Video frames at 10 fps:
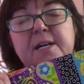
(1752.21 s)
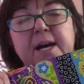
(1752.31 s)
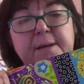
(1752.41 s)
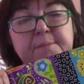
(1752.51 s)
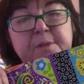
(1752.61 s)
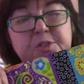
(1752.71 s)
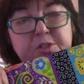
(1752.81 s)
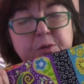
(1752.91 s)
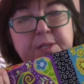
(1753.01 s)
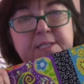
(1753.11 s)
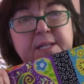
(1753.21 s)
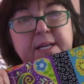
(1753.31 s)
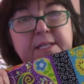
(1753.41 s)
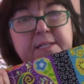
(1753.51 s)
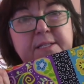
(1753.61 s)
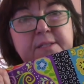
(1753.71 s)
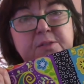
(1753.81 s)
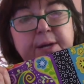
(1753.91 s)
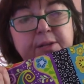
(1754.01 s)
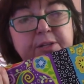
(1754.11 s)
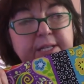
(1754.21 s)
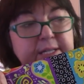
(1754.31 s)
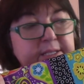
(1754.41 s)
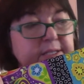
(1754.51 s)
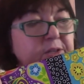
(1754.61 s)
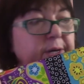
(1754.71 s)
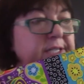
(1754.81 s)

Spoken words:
I'm so excited. Do I look it? No, I